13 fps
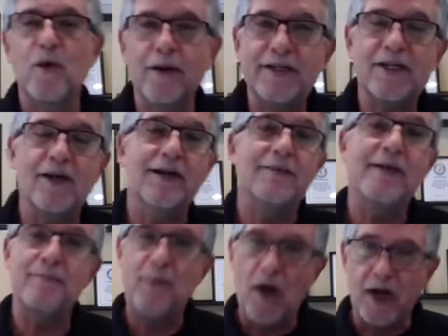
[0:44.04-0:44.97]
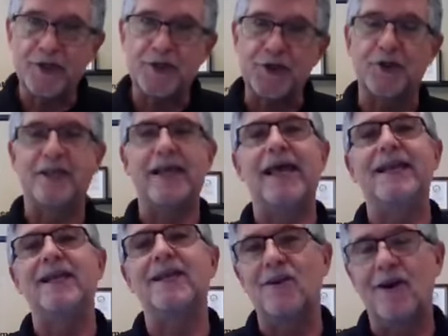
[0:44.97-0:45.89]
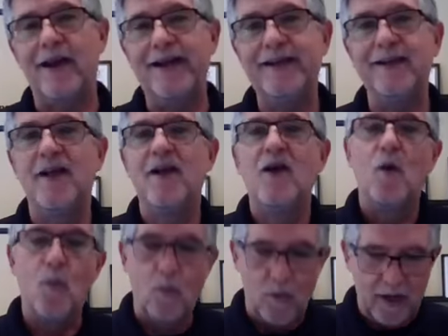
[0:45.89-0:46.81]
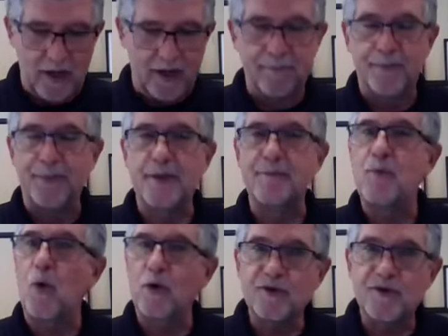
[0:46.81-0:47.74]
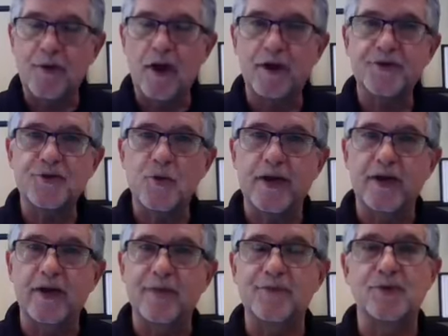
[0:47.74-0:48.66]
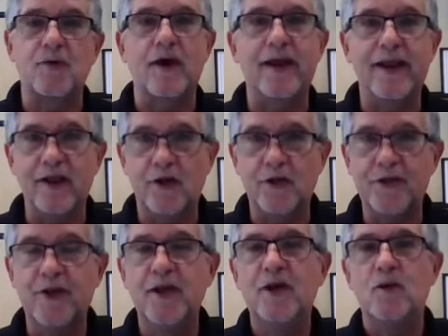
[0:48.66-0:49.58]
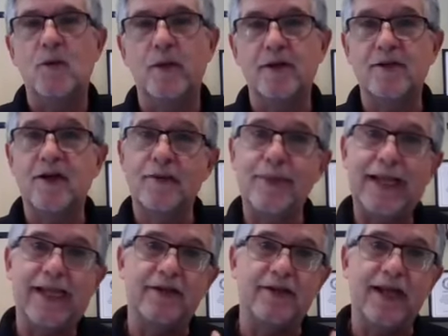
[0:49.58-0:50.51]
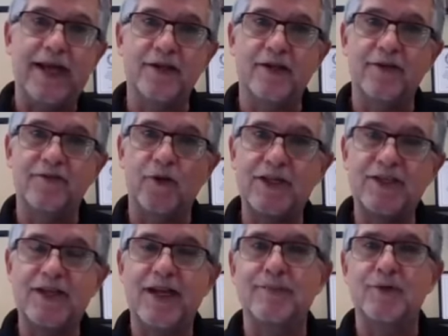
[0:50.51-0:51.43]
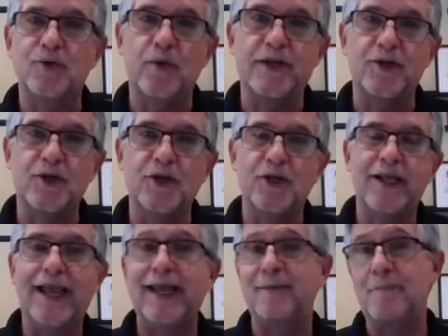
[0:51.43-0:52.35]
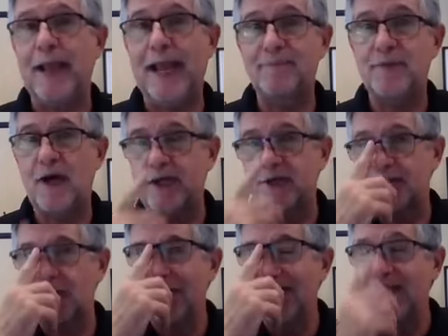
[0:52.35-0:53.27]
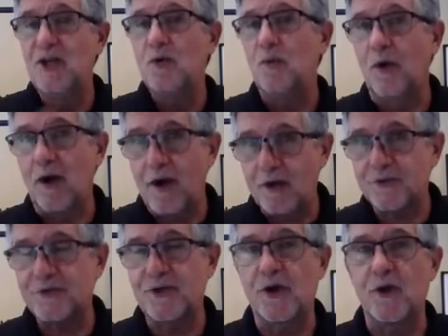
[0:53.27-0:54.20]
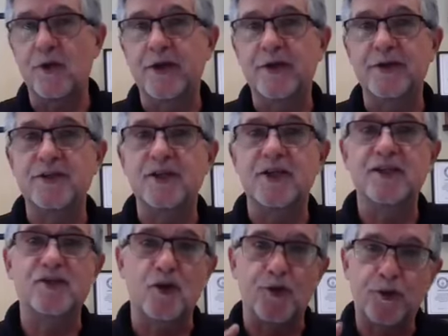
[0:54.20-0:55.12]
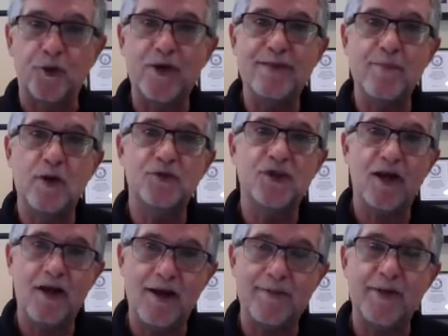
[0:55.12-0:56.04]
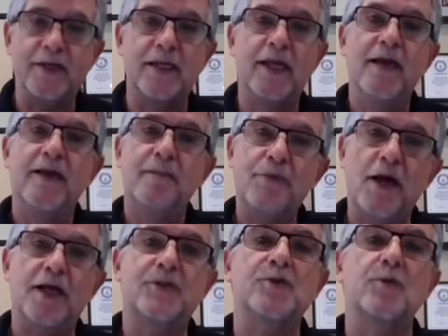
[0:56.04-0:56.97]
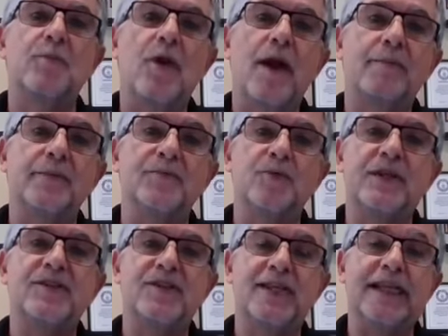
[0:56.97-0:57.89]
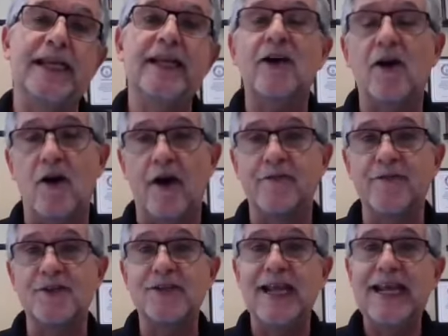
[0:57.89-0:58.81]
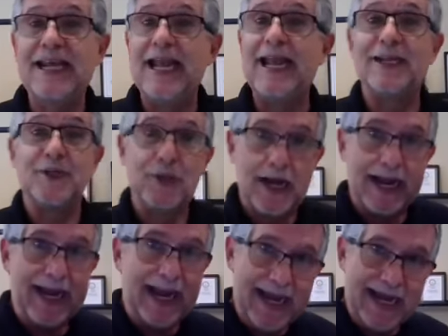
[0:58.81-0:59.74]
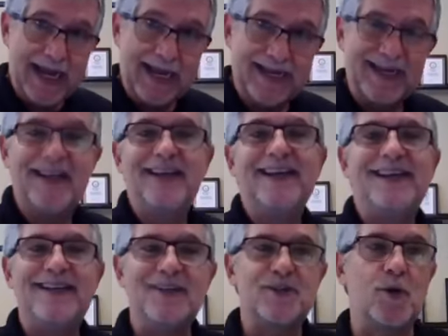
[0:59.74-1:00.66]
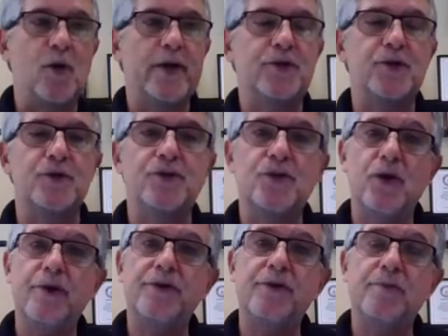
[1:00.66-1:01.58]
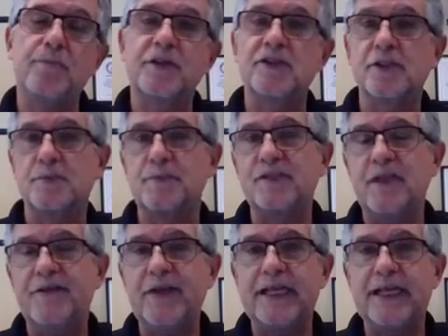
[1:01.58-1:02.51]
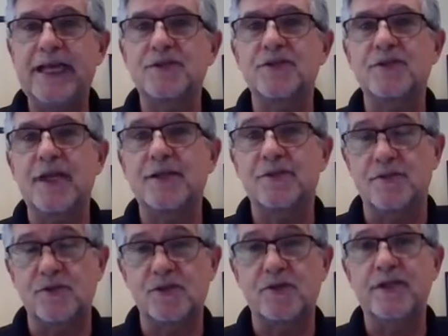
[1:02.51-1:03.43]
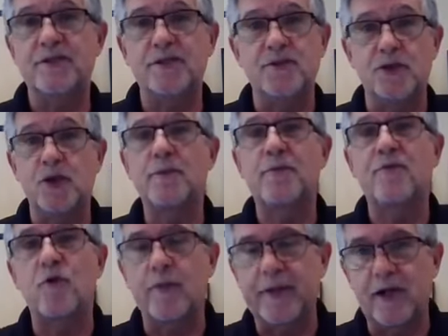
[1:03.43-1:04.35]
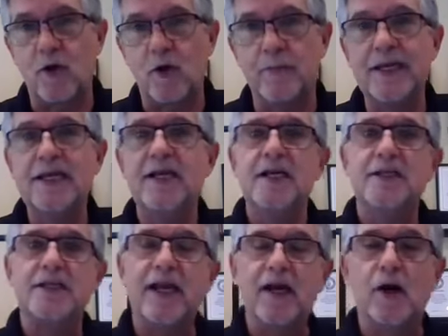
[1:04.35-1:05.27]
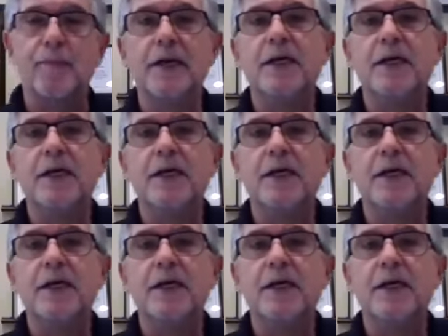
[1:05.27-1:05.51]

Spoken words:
to be talking about posture today, all right? The importance of posture when it comes to our health. We're going to talk about how to differentiate between good and bad posture. We're also going to discuss the three most common postural problems we see in our office, and Diane is going to show you specific exercises and stretches you can perform at home to help